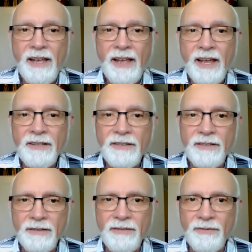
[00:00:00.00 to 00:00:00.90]

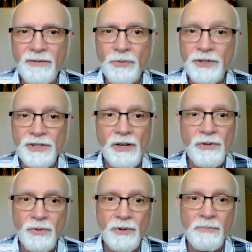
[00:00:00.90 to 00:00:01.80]
and the
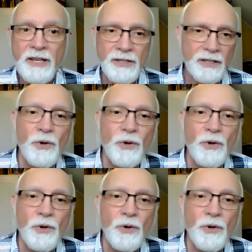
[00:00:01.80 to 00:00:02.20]
results were amazing.